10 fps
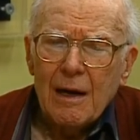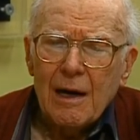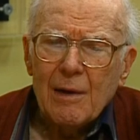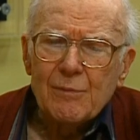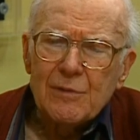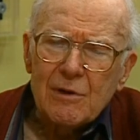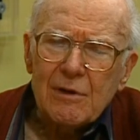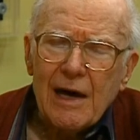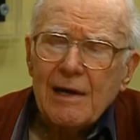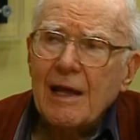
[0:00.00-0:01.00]
Ub knew
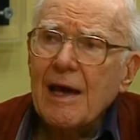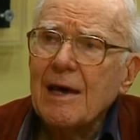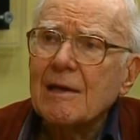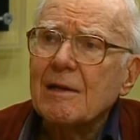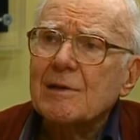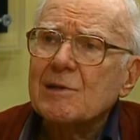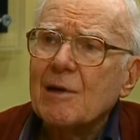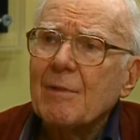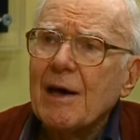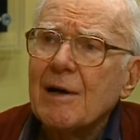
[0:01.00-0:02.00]
how to handle it
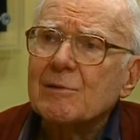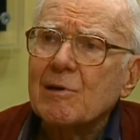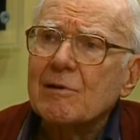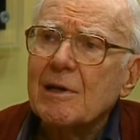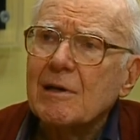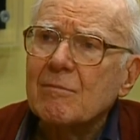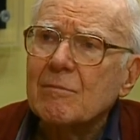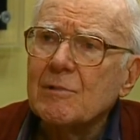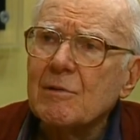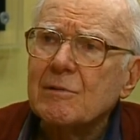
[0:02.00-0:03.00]
somehow so that he could
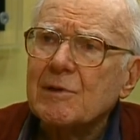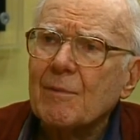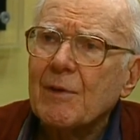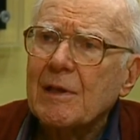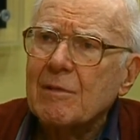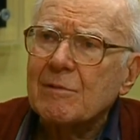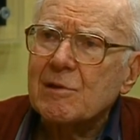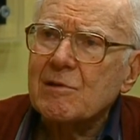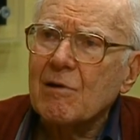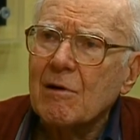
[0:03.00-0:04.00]
do something that was
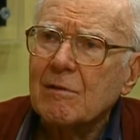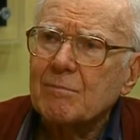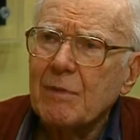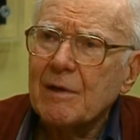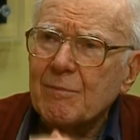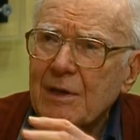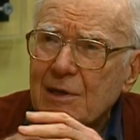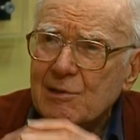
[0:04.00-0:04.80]
strong by being